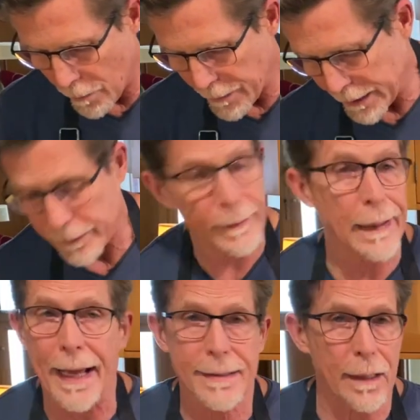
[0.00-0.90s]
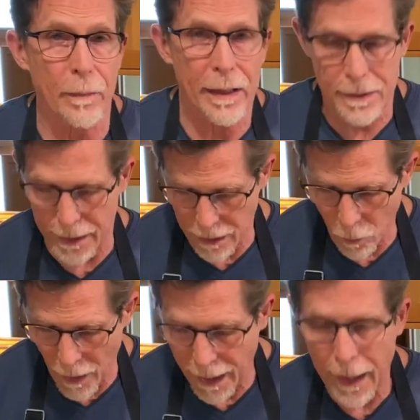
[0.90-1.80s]
in the classic Mexican
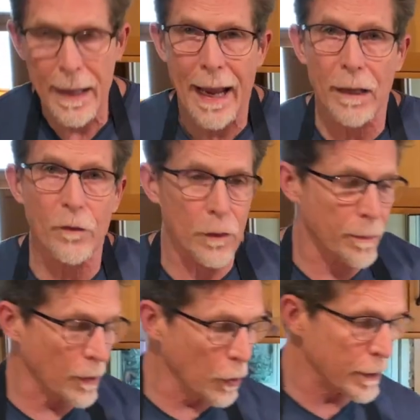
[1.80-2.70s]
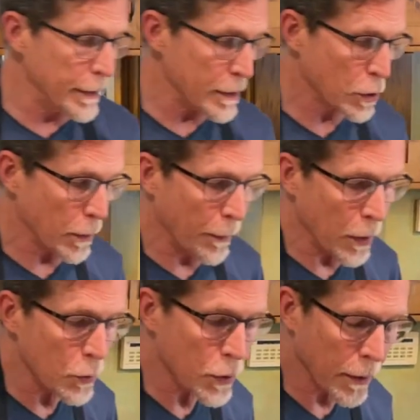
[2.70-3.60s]
way and for good
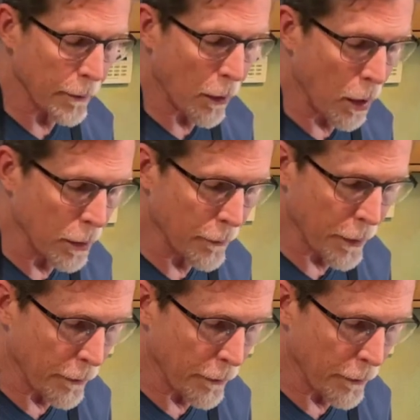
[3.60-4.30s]
distribution of all of the